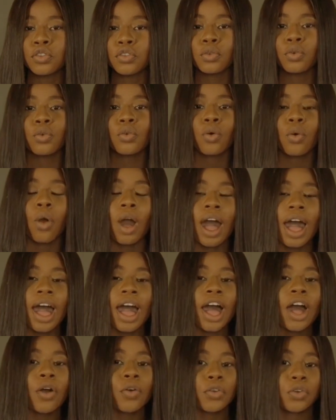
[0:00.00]
to
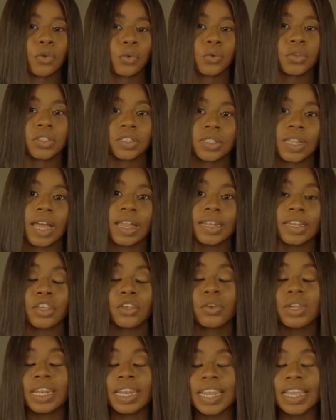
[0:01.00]
how you are
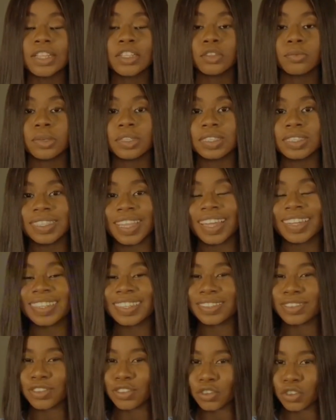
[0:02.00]
standing. You need to be
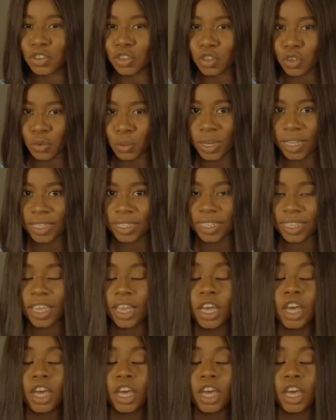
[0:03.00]
standing straight.